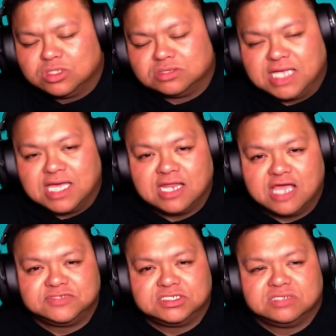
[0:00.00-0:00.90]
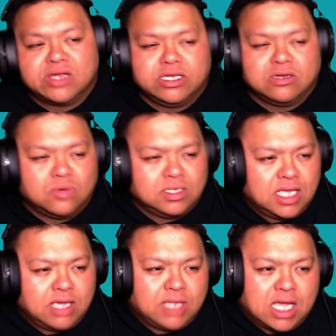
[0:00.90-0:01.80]
dad life shit right here. One day
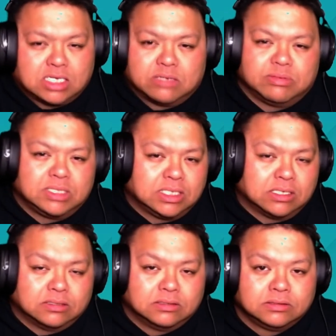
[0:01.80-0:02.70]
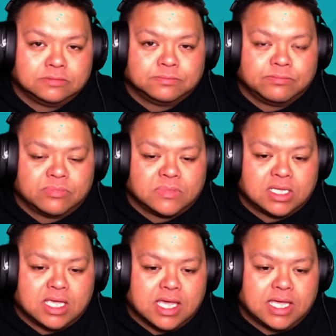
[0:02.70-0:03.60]
I'm not going to be here,
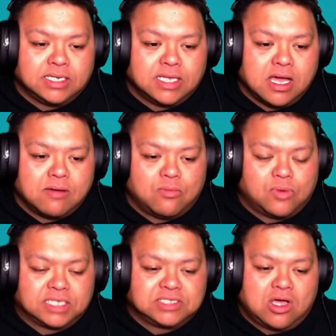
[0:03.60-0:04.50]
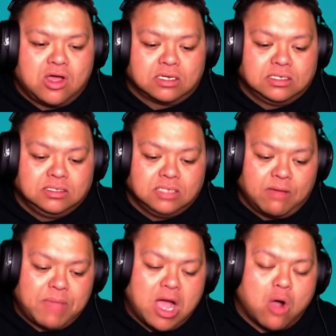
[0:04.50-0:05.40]
and when I talk
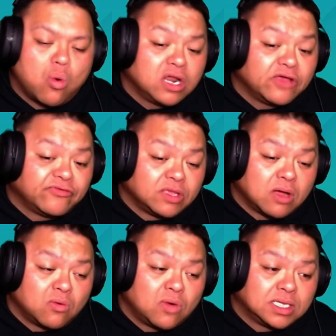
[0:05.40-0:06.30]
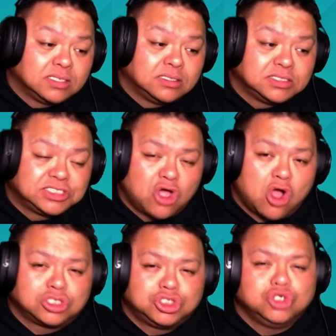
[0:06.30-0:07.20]
about one of them, I want to
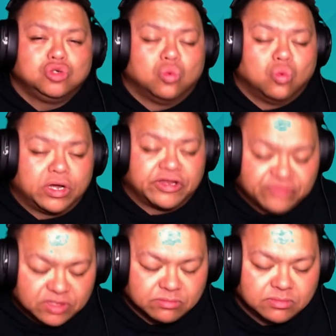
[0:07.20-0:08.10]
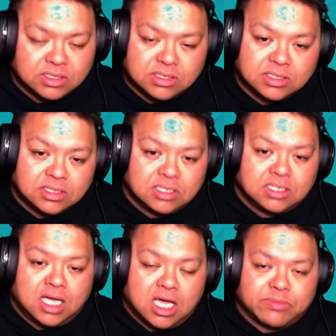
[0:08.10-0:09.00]
talk to one of them,
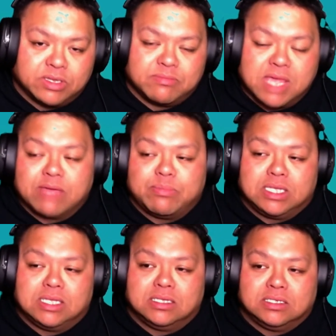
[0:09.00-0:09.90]
and maybe